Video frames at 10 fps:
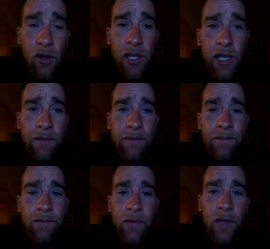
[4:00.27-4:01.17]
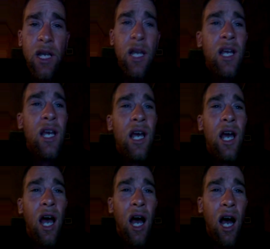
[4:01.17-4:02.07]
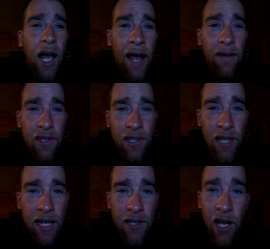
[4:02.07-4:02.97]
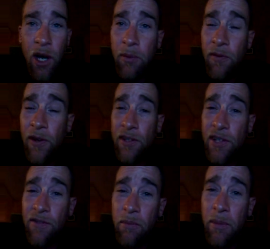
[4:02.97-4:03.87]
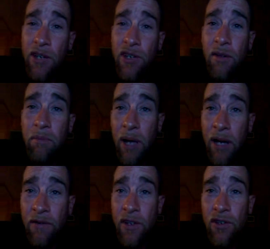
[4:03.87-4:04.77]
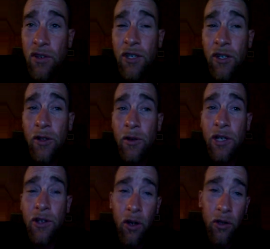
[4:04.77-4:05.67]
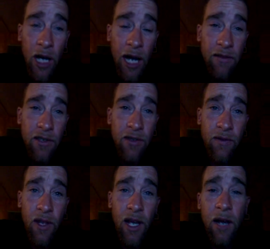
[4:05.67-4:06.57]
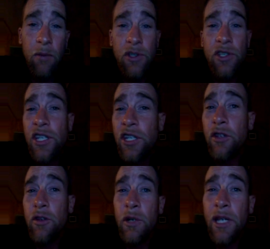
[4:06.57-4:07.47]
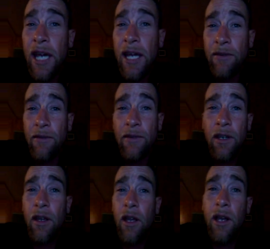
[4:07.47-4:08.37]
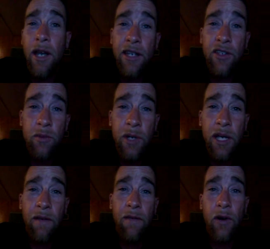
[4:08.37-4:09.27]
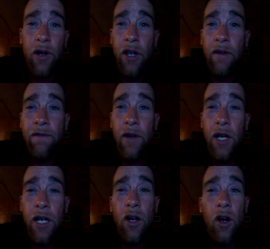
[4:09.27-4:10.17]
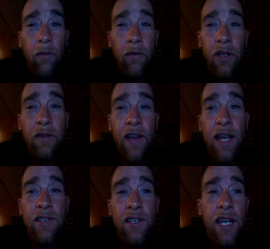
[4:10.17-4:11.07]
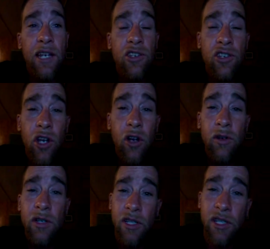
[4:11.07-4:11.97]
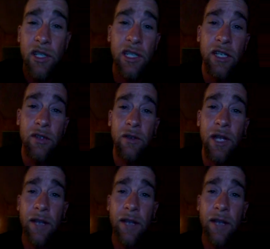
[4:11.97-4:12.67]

closing, all I have to say is I hope you found this information beneficial to you in your own lives. I will see you again next week for another fun and hopefully fascinating show. See you